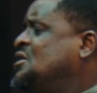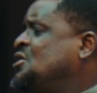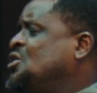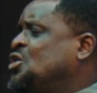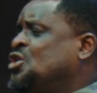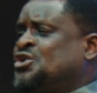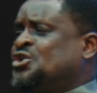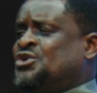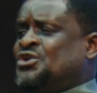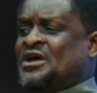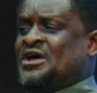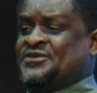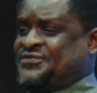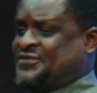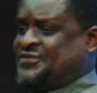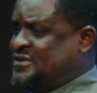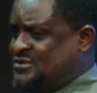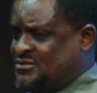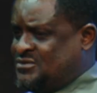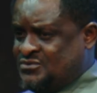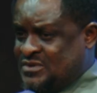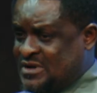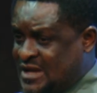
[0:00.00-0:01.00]

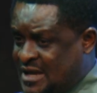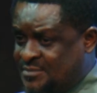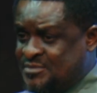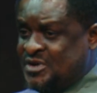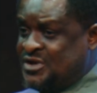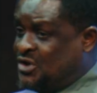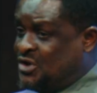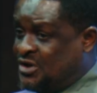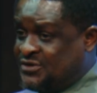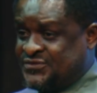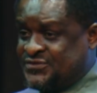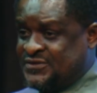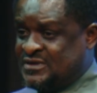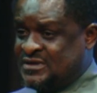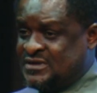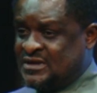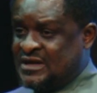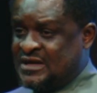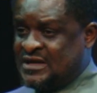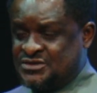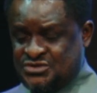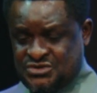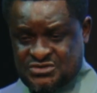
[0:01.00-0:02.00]
nothing, when I mean nothing,
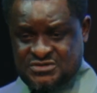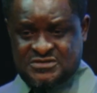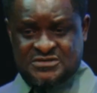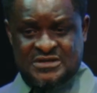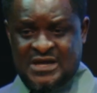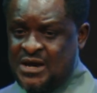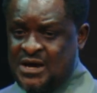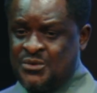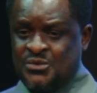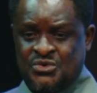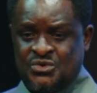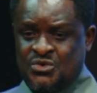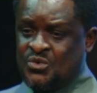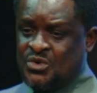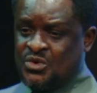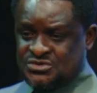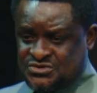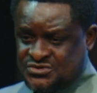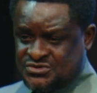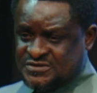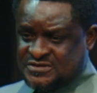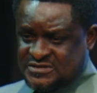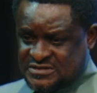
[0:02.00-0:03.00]
I just, I wouldn't
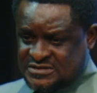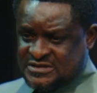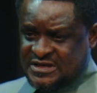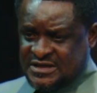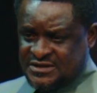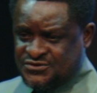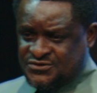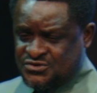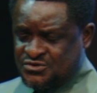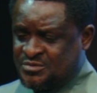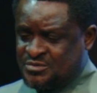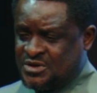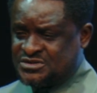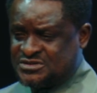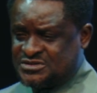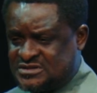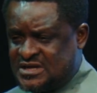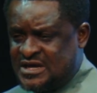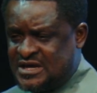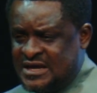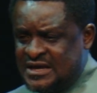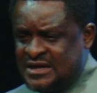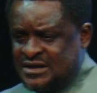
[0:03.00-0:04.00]
want to say too much,
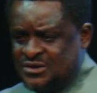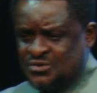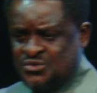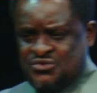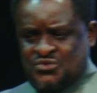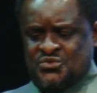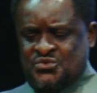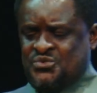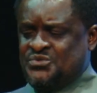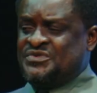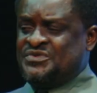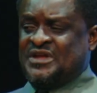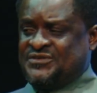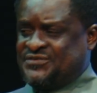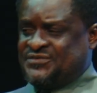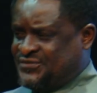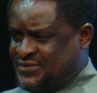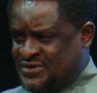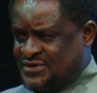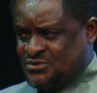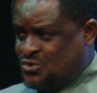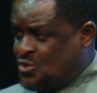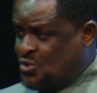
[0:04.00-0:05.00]
nothing, no